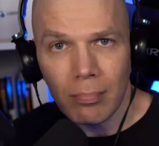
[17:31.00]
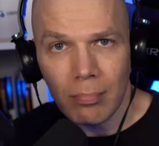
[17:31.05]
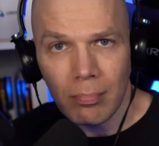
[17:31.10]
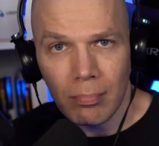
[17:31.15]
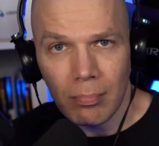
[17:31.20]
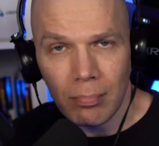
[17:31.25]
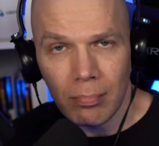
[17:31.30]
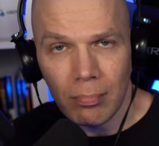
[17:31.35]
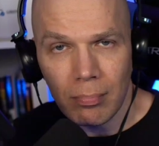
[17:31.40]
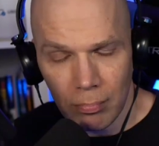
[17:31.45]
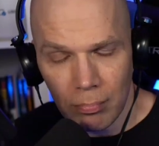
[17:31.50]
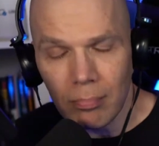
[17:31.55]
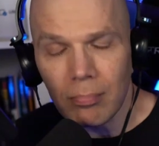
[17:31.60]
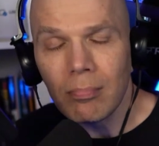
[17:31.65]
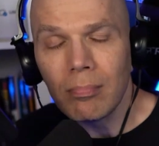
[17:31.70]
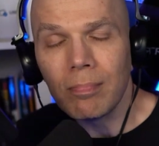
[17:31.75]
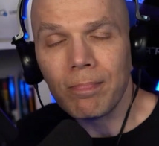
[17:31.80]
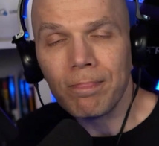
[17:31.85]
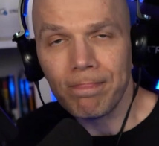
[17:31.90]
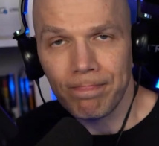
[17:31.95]

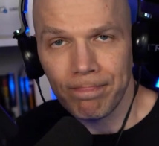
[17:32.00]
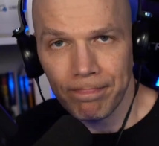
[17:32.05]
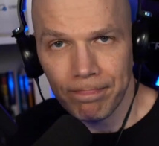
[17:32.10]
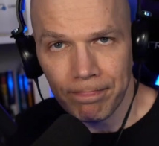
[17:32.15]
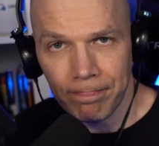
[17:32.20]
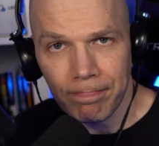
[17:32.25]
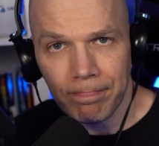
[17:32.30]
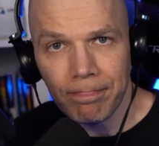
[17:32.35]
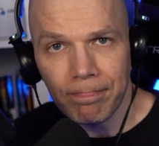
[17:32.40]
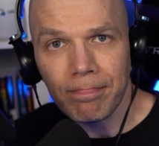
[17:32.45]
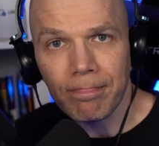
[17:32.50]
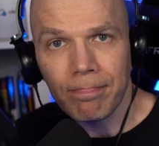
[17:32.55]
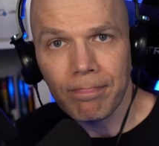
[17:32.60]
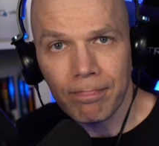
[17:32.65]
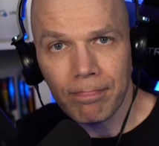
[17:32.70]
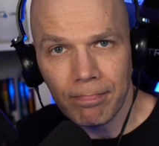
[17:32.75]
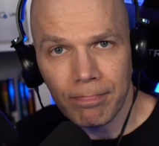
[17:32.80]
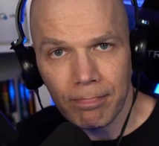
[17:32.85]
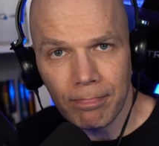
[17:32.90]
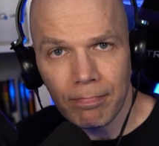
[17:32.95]

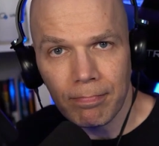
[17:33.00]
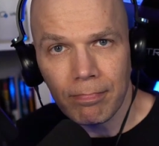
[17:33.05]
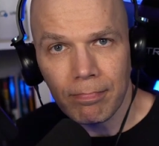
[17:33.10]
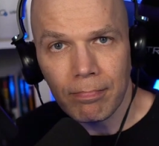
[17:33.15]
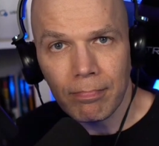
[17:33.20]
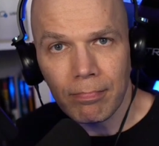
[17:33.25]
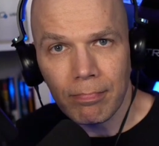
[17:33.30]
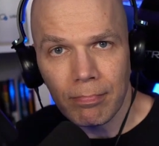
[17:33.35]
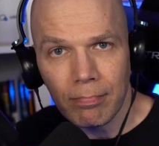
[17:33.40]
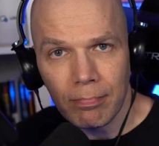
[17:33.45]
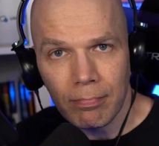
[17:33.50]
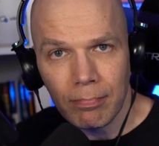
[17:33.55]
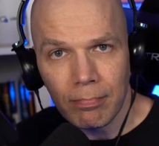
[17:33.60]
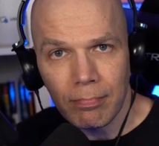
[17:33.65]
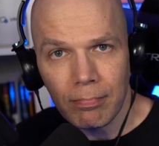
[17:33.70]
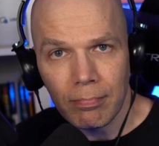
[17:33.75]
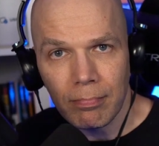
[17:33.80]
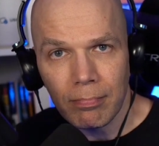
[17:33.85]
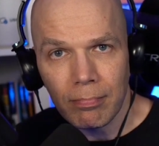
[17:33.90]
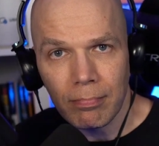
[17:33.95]

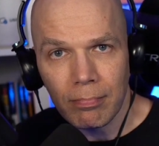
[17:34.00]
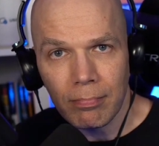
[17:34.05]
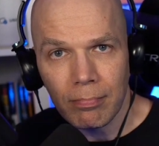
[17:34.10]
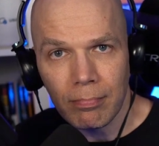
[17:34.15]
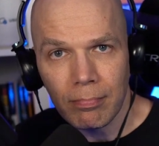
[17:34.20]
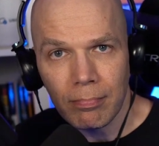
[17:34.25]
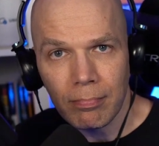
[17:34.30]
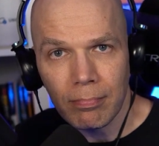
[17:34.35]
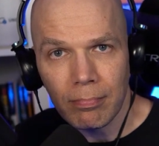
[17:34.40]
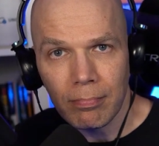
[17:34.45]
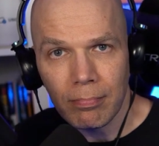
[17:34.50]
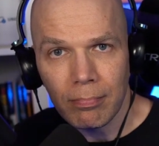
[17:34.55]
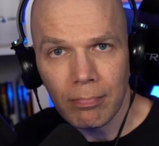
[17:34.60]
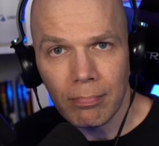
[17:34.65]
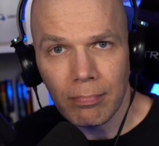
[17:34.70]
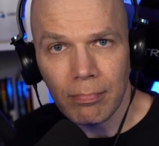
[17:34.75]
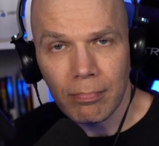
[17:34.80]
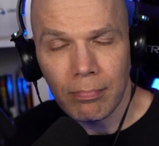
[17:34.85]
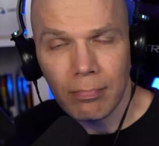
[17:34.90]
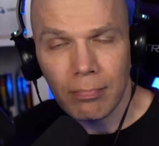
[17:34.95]

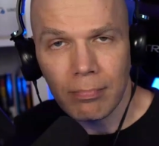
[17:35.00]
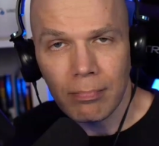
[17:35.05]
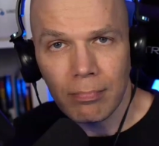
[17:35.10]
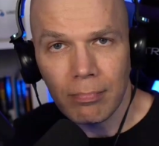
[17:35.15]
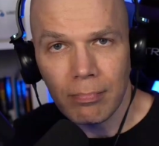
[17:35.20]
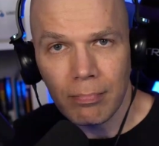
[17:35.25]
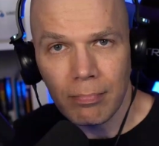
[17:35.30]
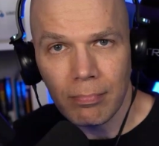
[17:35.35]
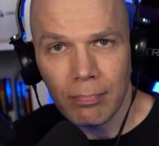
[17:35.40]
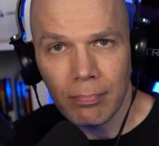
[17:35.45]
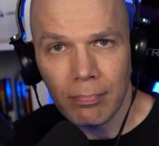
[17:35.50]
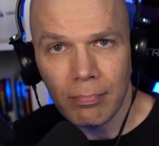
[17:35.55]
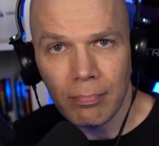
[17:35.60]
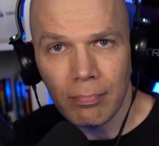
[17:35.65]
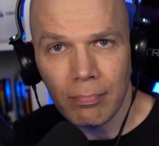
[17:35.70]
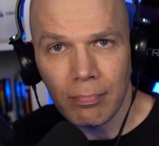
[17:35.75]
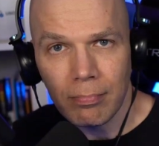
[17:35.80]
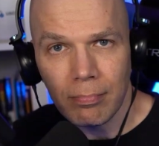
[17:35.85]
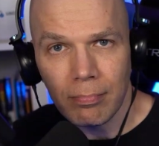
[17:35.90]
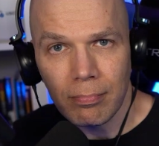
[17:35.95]

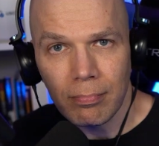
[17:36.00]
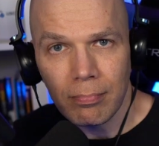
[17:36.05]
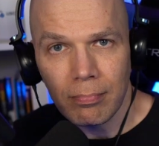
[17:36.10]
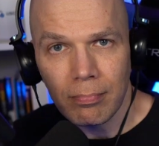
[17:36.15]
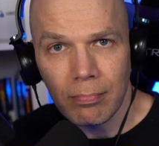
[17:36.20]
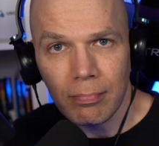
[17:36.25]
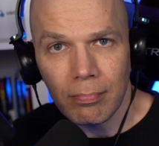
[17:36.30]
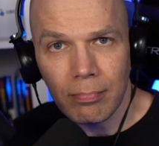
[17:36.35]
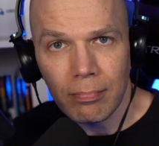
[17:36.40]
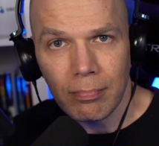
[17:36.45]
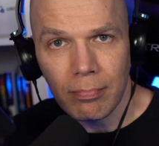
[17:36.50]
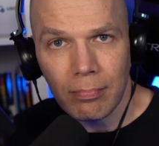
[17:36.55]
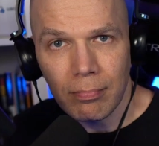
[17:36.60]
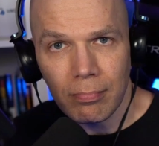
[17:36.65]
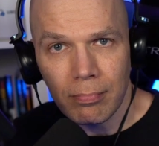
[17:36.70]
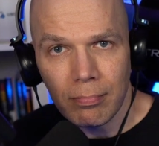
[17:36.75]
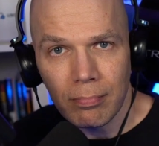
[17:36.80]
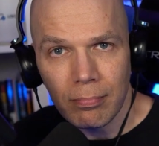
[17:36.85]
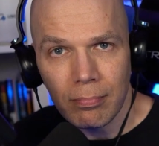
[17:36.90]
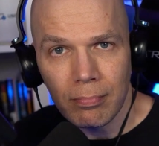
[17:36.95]

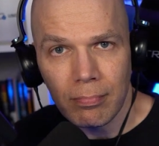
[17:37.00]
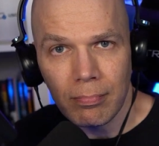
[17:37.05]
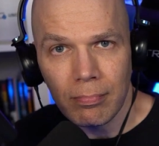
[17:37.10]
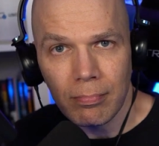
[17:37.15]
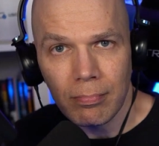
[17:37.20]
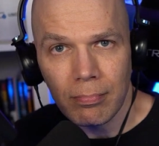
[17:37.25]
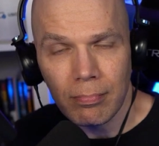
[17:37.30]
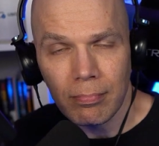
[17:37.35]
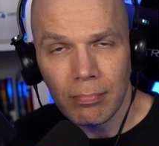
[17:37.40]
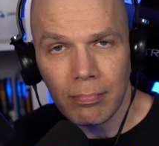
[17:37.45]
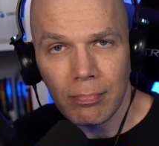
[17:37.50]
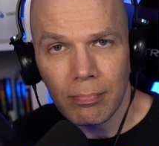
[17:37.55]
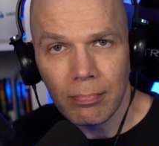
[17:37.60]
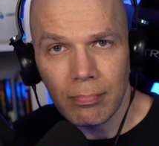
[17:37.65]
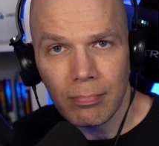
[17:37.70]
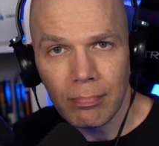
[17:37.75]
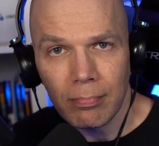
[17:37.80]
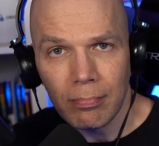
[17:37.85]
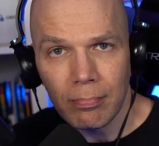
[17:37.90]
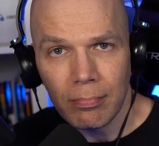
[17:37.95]

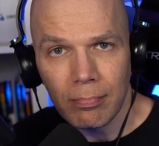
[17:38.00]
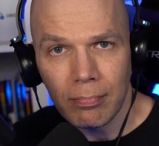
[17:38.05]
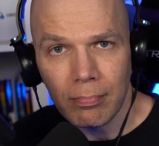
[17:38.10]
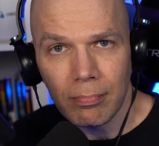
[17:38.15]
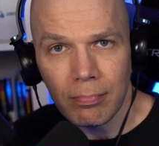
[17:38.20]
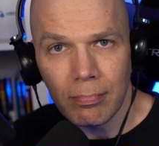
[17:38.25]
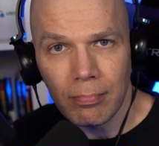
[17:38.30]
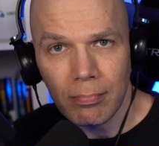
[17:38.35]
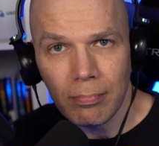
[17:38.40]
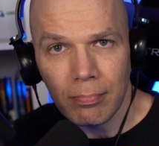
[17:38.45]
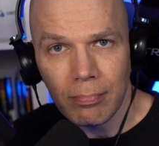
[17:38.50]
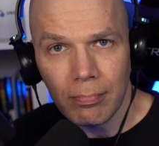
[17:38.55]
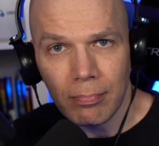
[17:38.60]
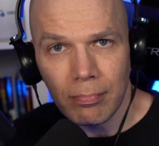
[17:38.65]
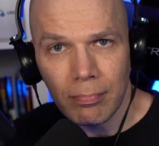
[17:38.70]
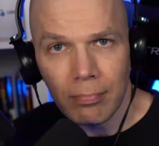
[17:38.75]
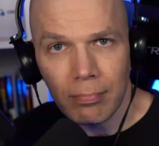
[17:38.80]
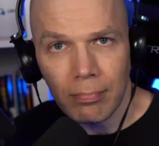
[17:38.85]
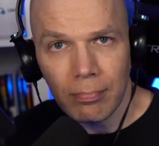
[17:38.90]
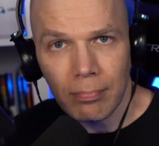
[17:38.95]
No words are spoken by the person on screen.